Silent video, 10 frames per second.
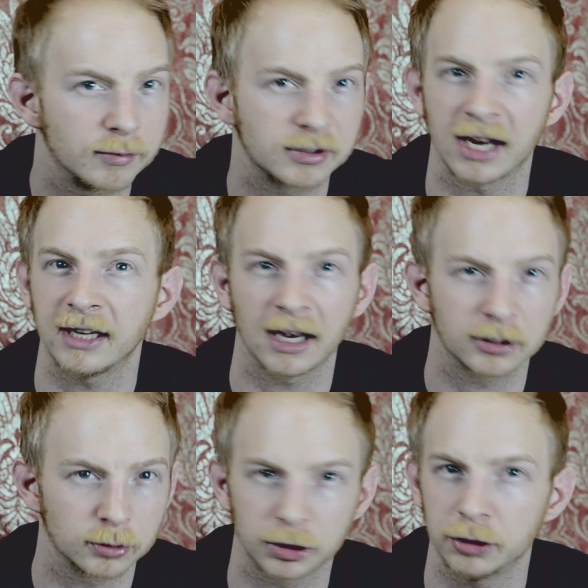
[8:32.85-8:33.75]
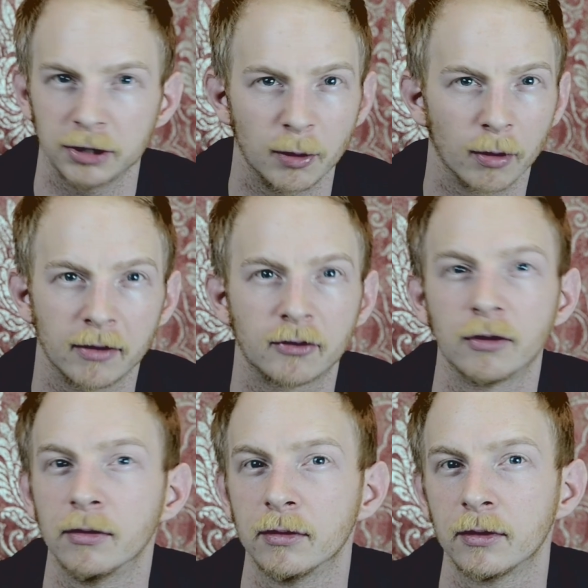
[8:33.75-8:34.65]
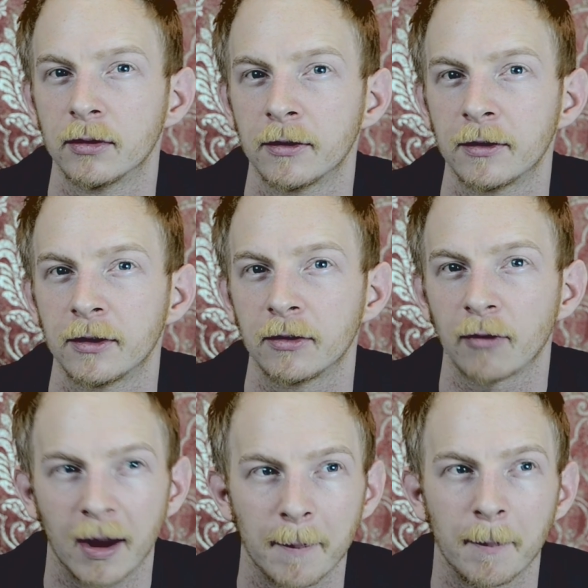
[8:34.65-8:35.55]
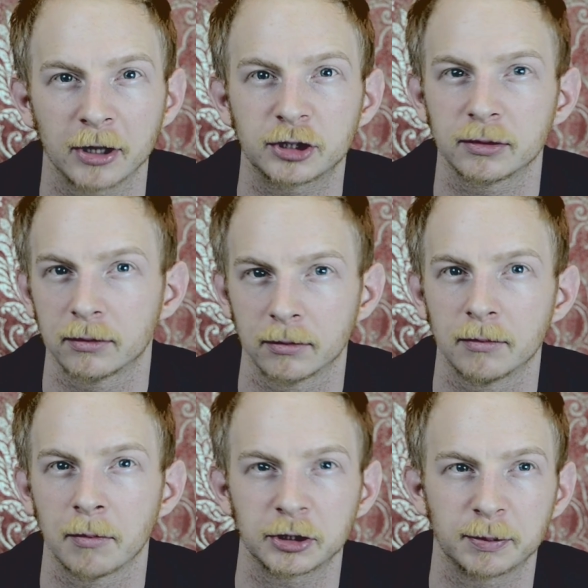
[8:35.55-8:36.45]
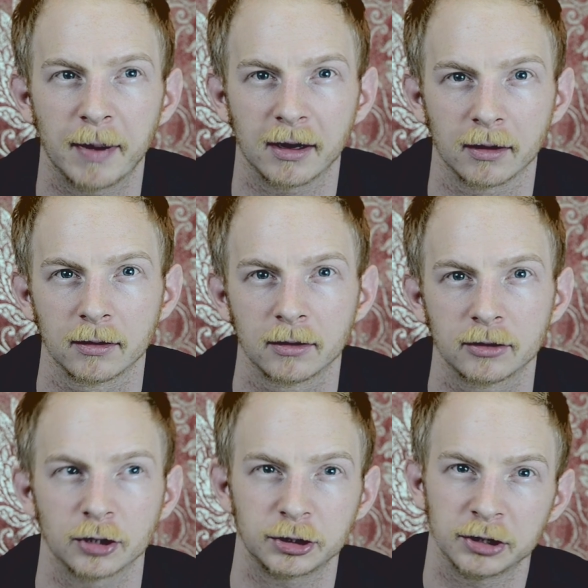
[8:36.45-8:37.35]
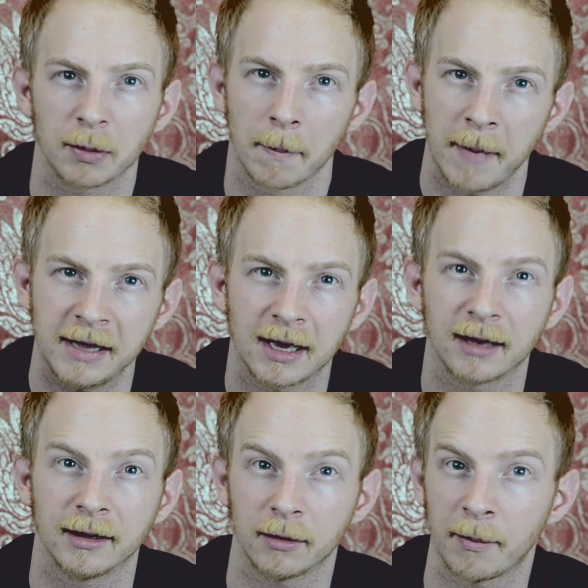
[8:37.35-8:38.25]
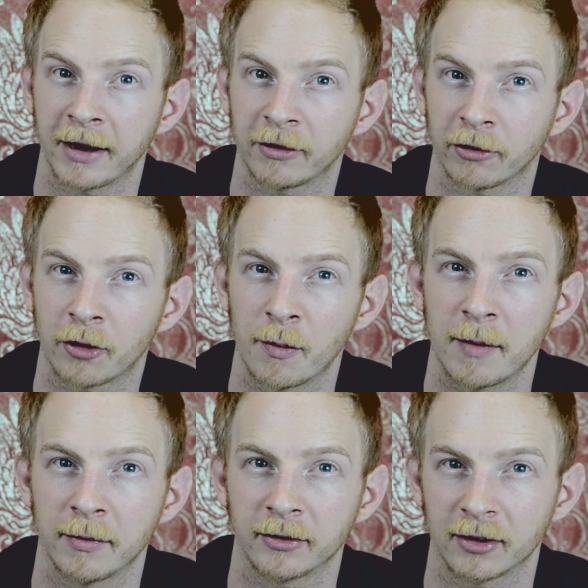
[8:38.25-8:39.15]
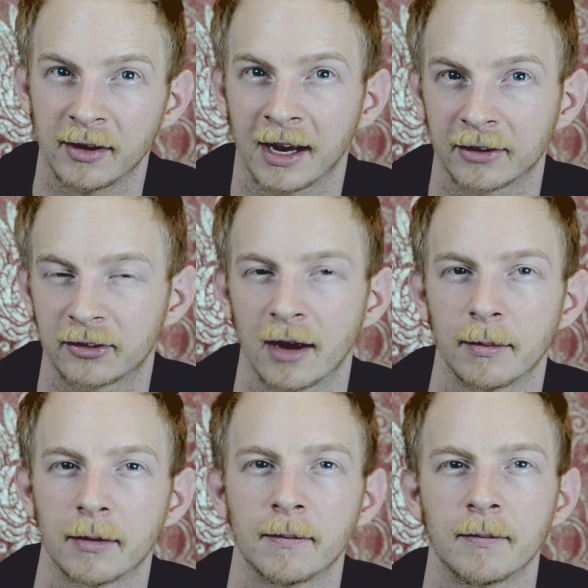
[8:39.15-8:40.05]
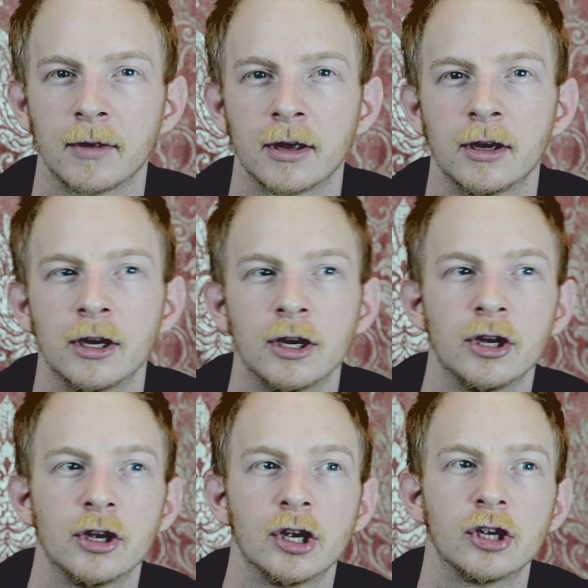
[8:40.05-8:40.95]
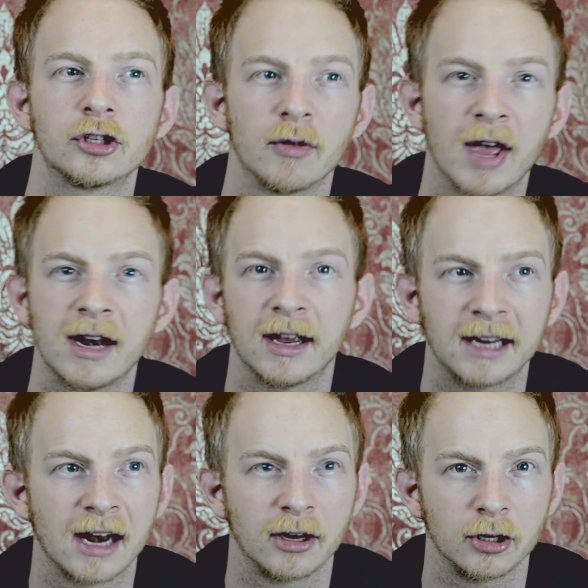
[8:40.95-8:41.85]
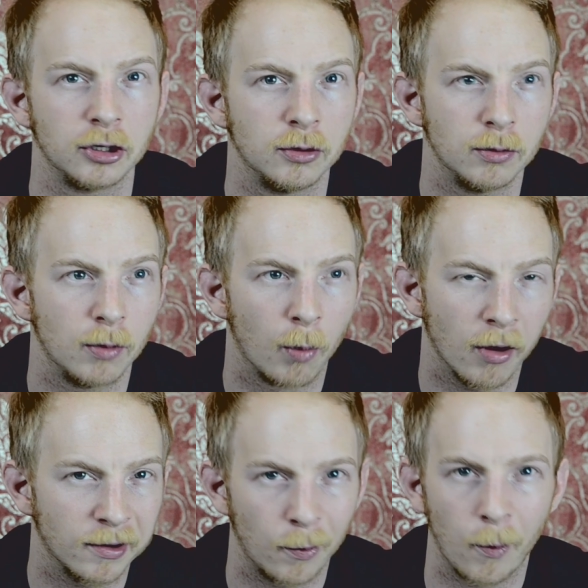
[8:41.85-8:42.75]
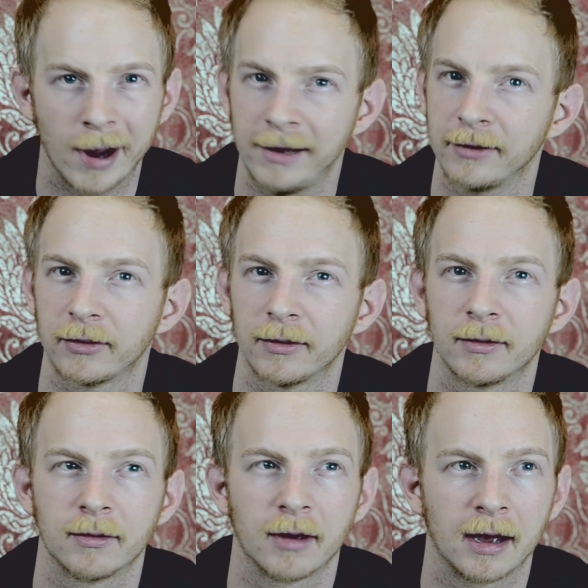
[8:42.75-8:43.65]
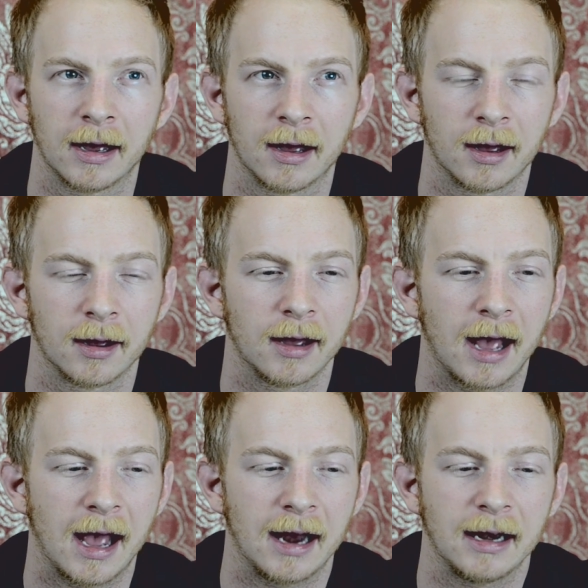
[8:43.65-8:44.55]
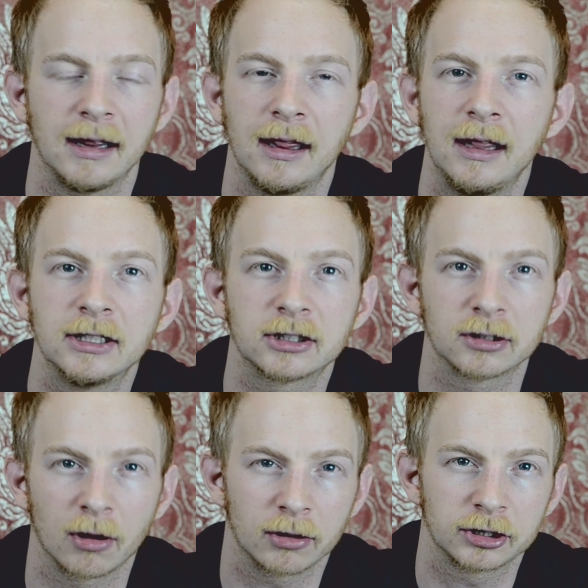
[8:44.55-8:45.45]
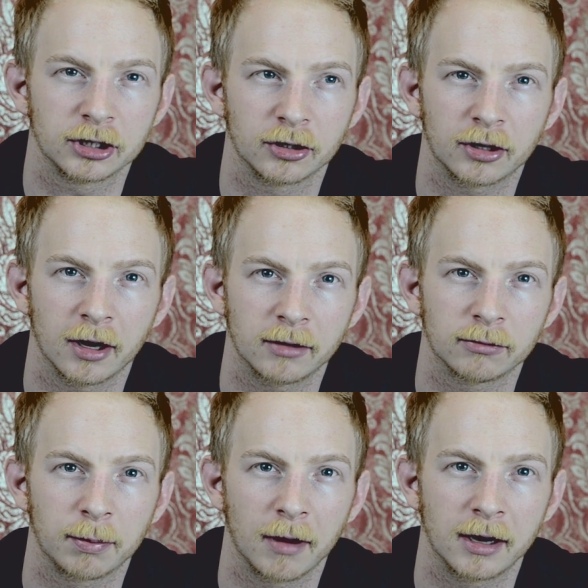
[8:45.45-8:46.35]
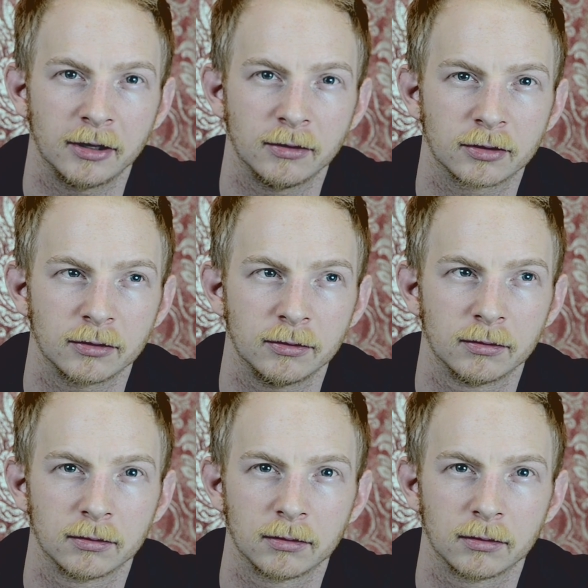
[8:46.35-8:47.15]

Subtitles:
saying yes or choosing one of the two. Right, much better. So she's made that little micro commitment to the next step. So then again, you want to wait at least as long as it took her to reply to you to